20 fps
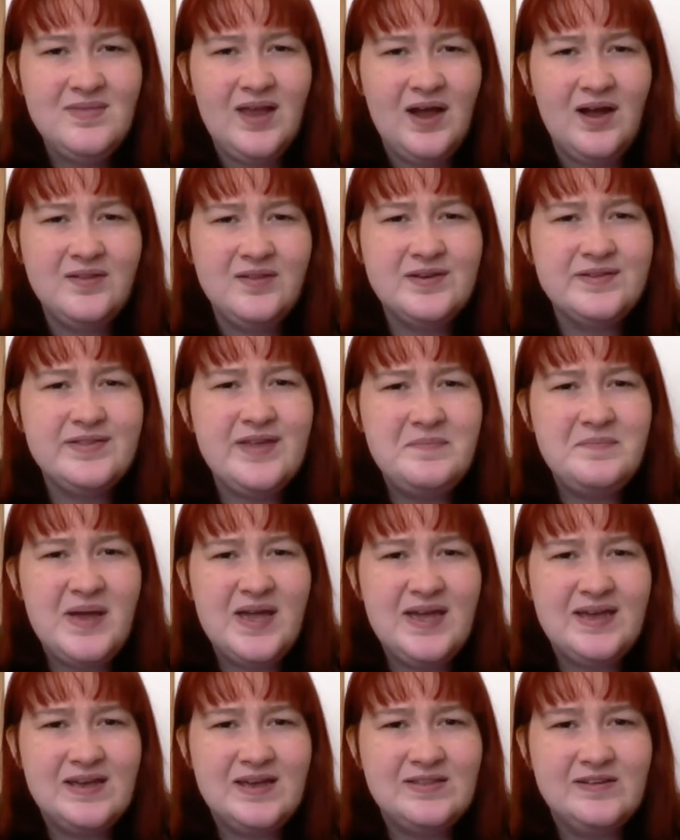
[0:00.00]
other than
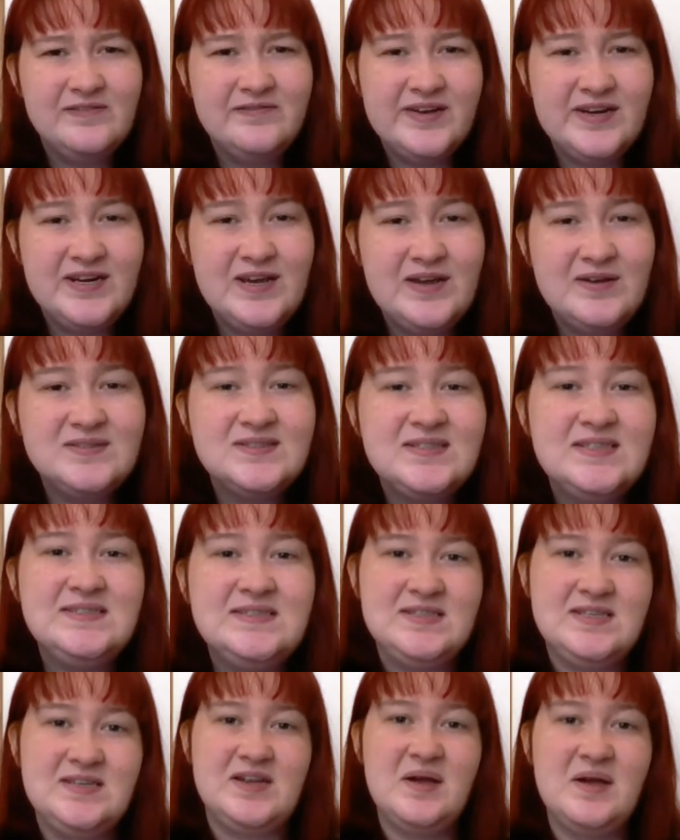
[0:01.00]
making the videos,
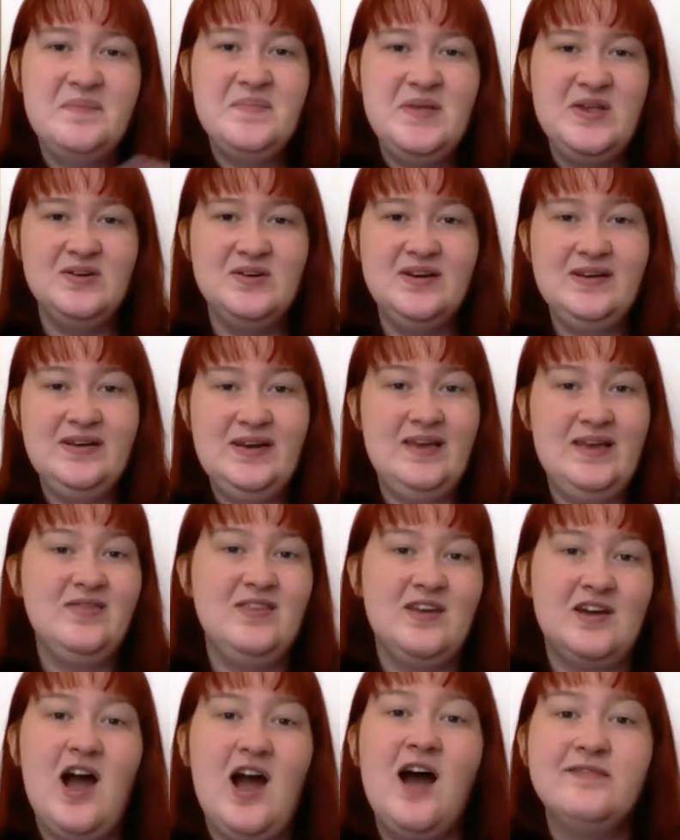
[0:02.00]
is the community
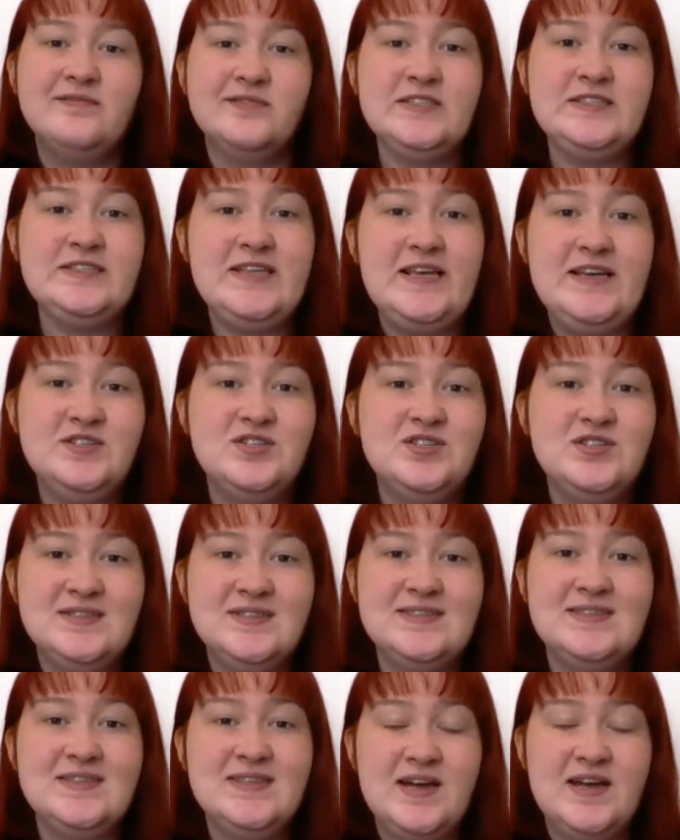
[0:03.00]
and the
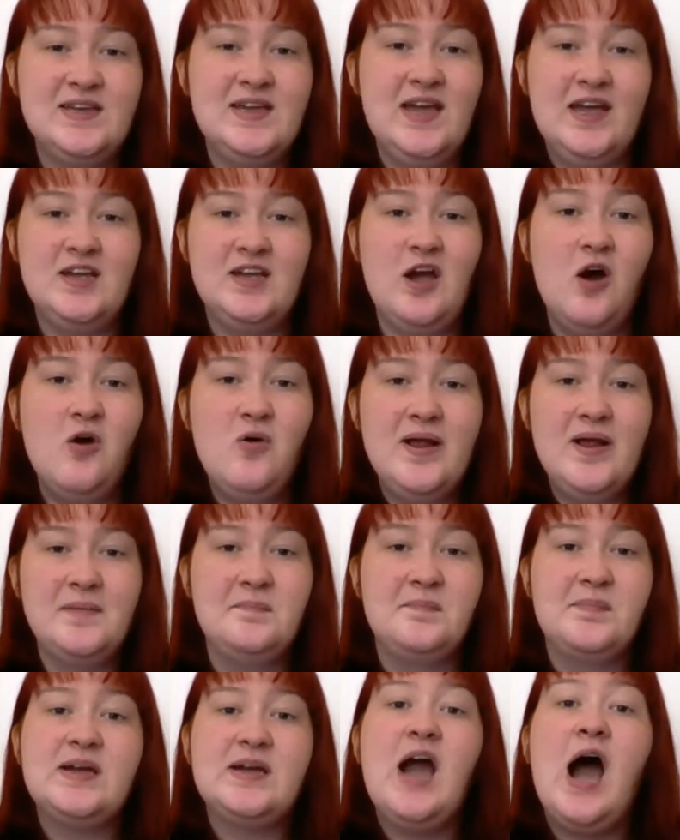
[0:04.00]
conversations that get
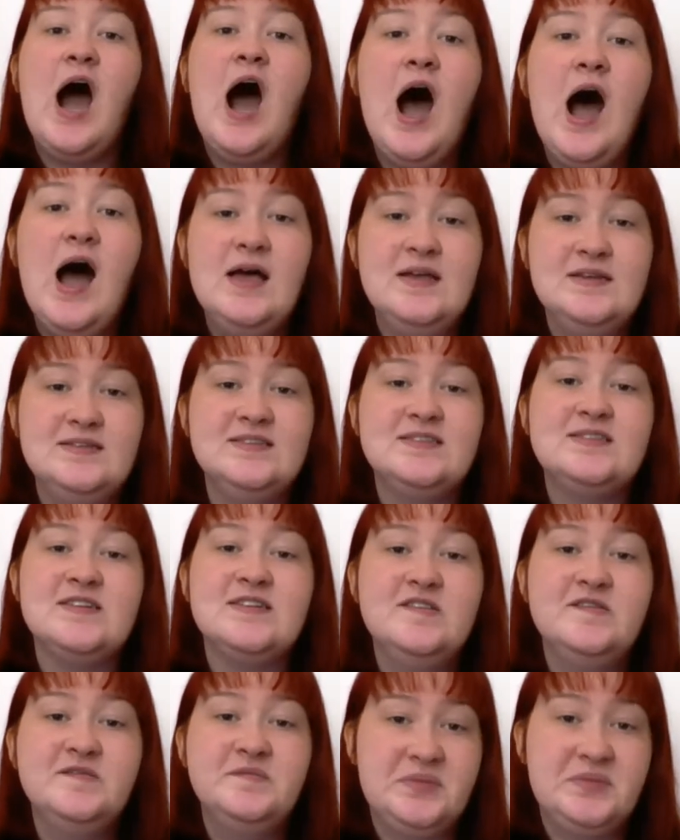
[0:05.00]
going because
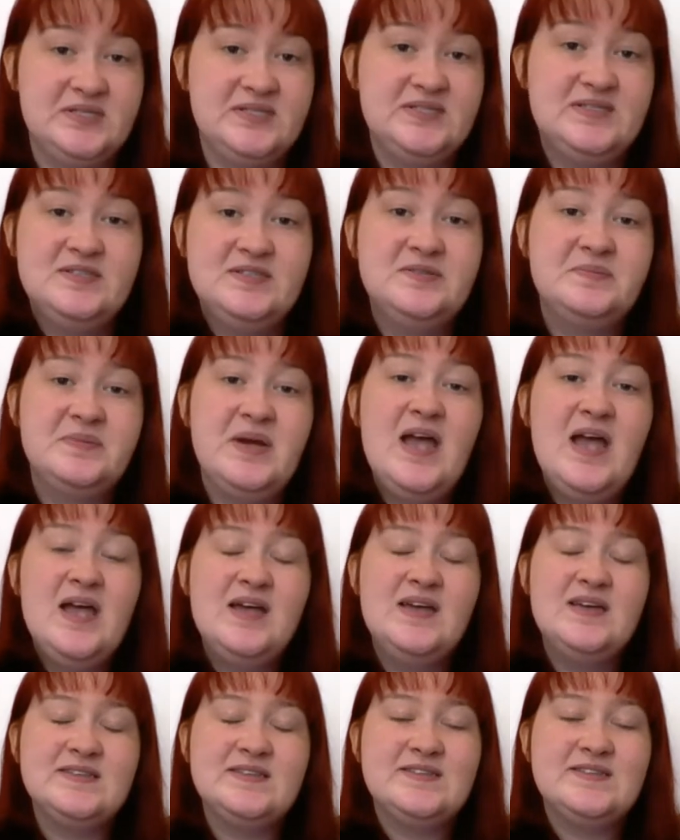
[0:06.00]
of BookTube.
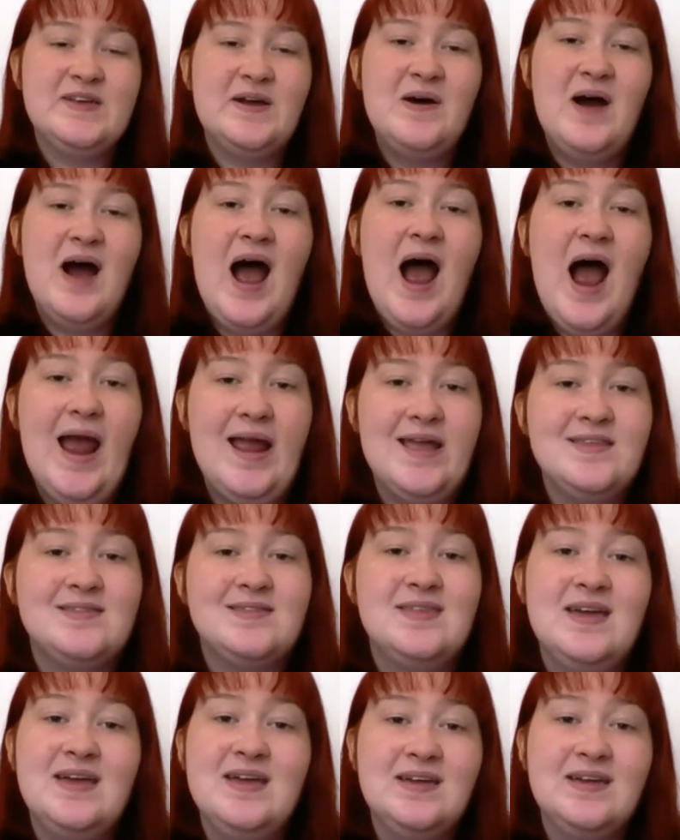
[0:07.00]
So I
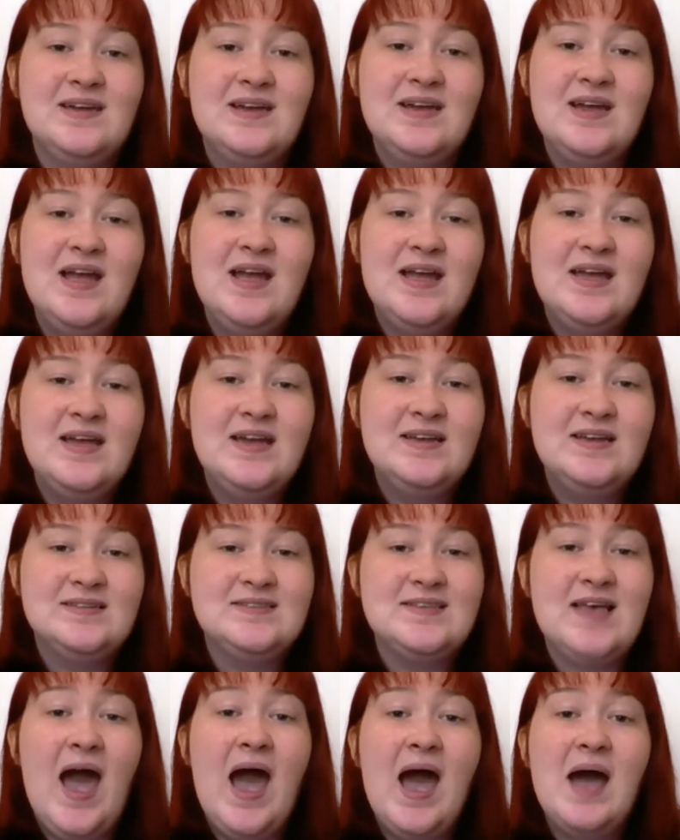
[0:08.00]
think
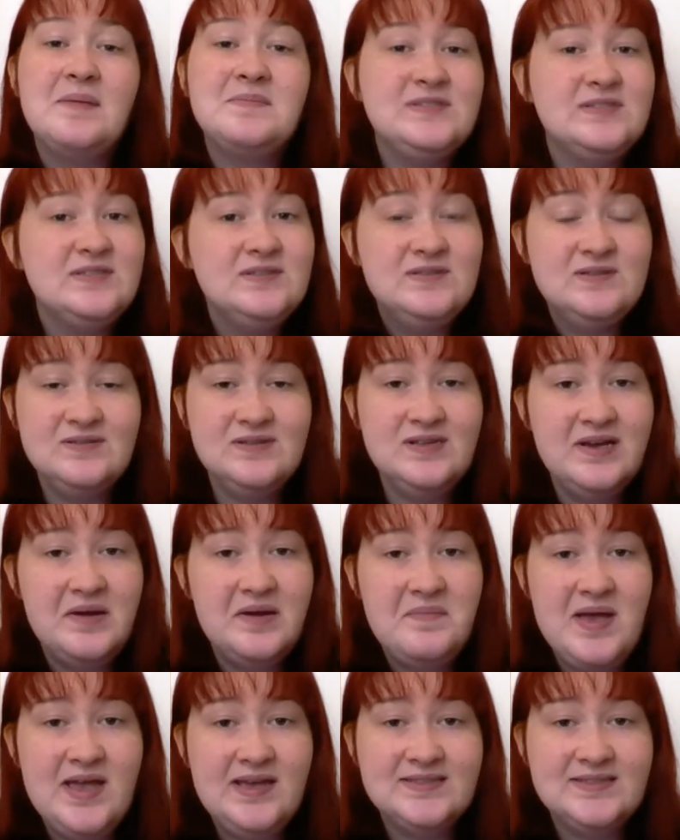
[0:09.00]
it's absolutely
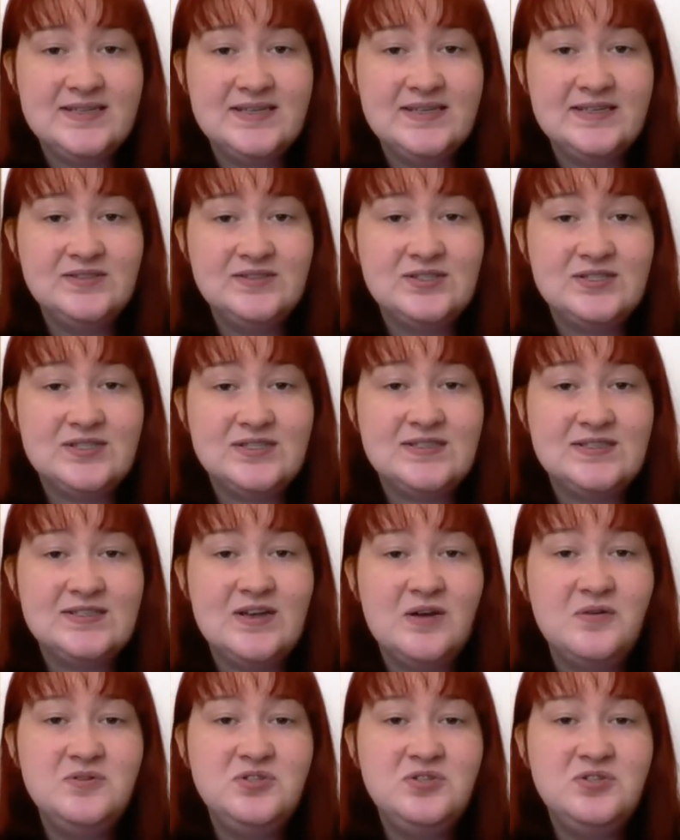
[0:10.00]
amazing, just so